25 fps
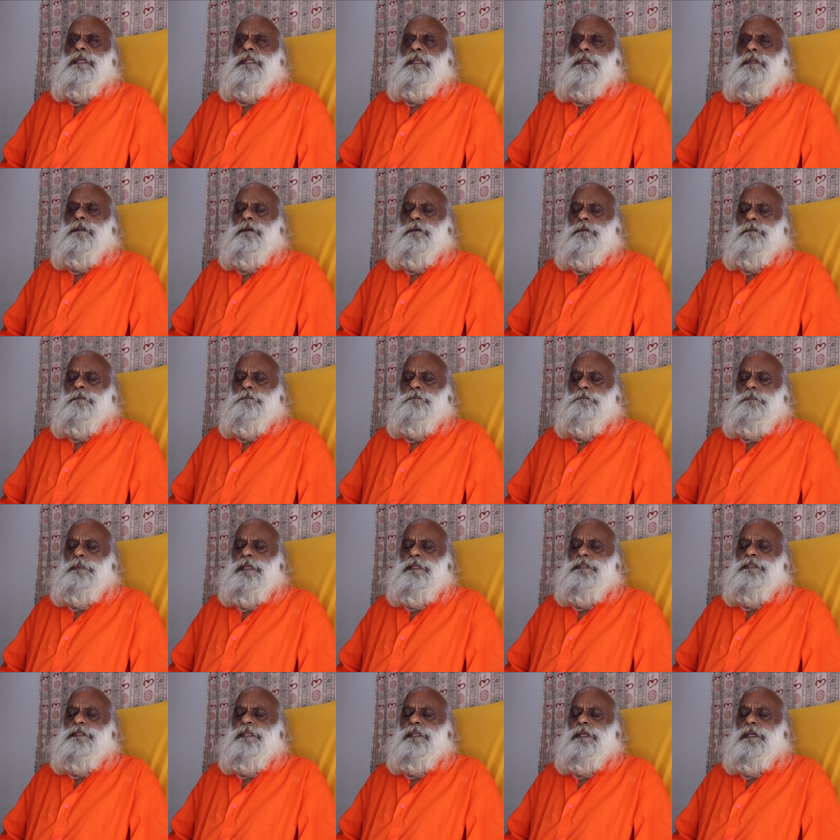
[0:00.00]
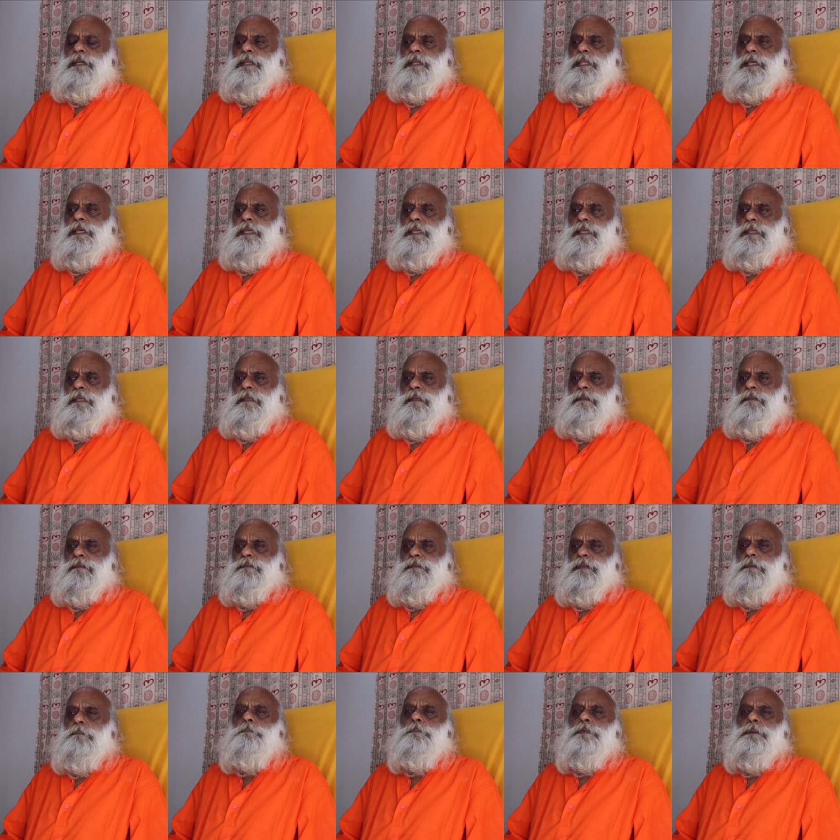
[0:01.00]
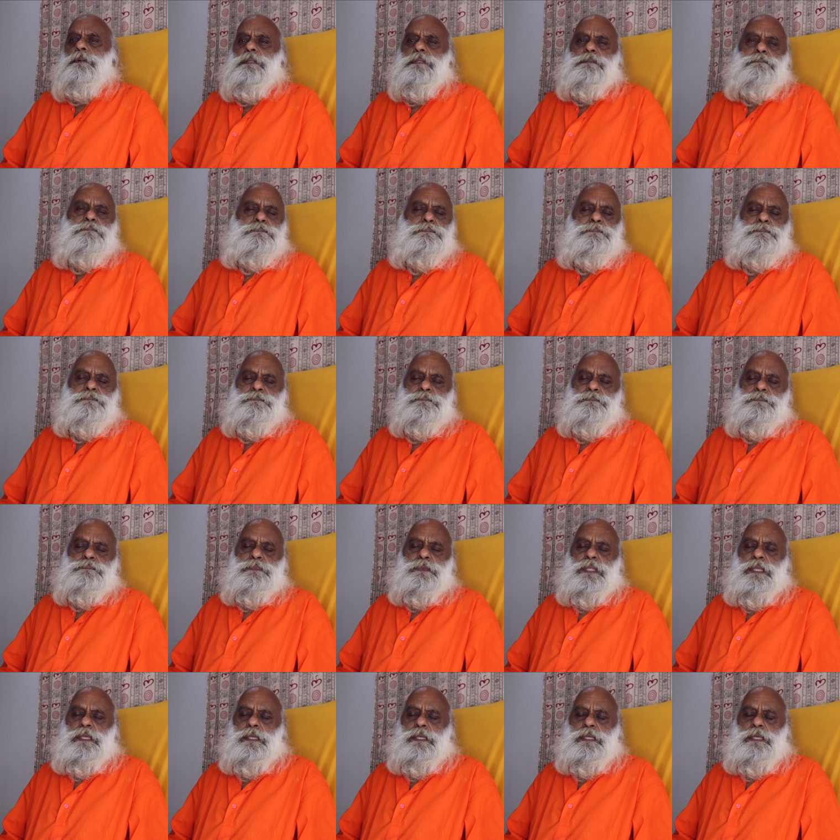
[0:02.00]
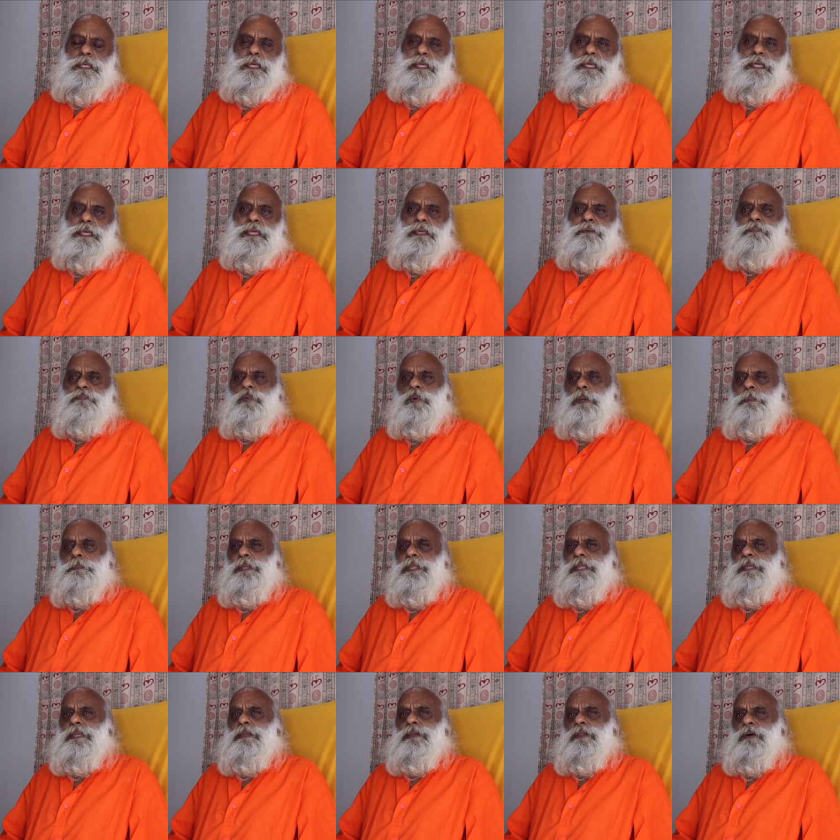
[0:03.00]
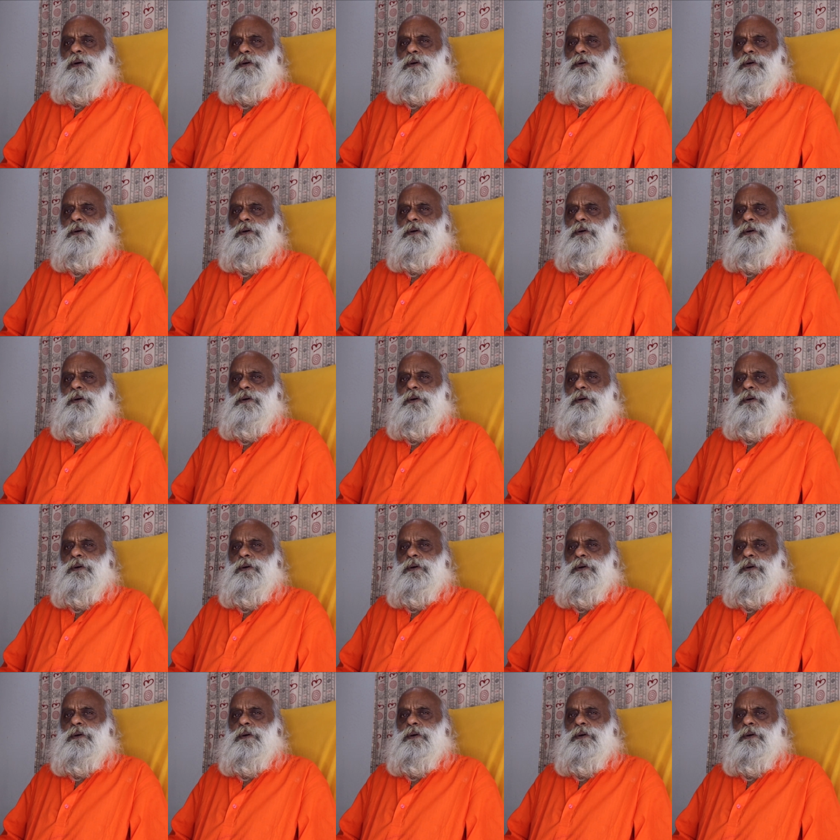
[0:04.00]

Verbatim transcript: No, basically it's simple. If women